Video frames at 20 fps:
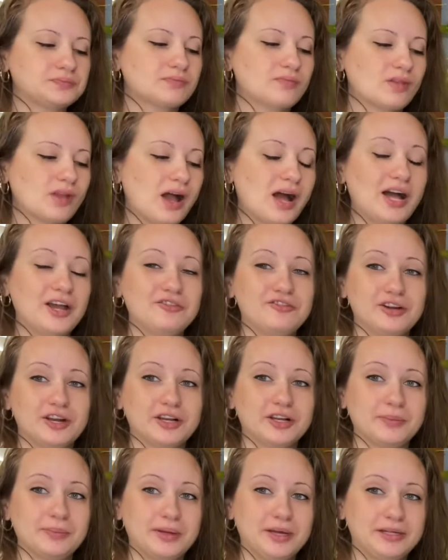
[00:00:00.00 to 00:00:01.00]
I
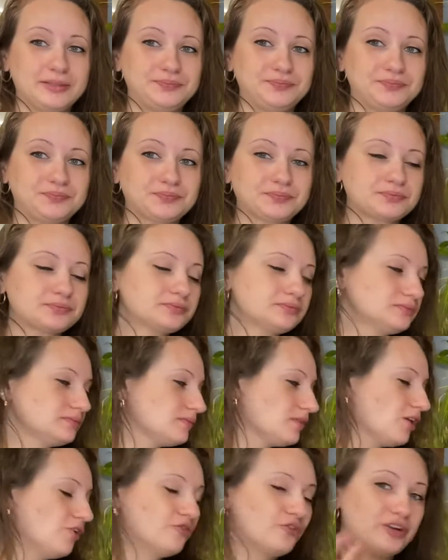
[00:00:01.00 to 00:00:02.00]
recommend
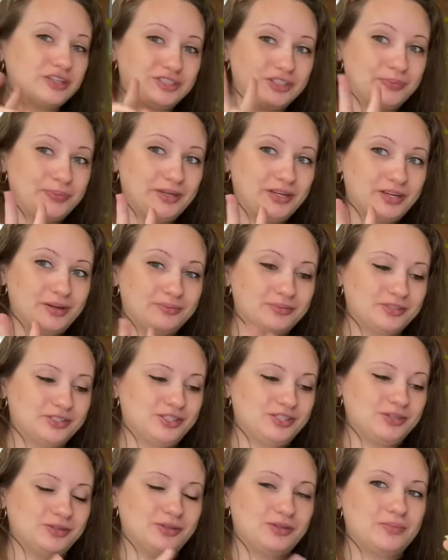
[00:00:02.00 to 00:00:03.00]
recipe number
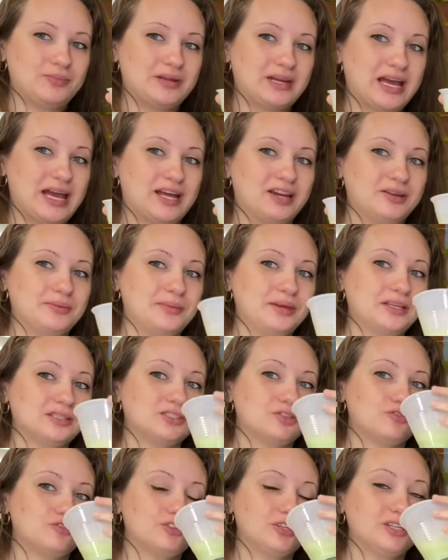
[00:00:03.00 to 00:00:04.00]
2, the banana makes it
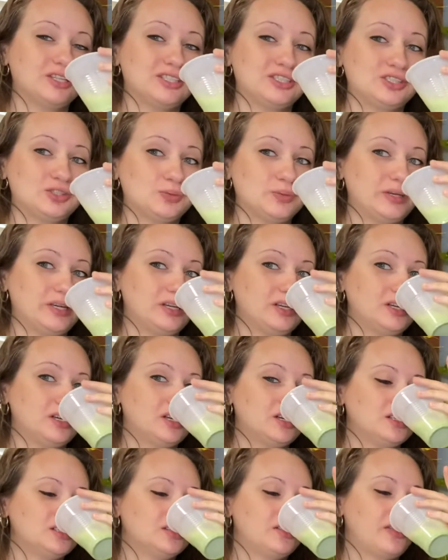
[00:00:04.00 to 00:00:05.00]
really sweet
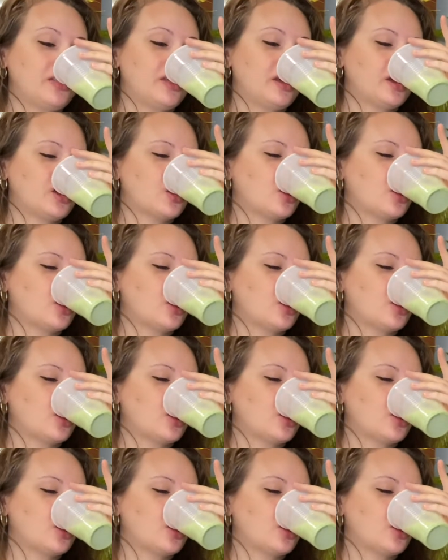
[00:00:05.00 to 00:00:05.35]
and thick.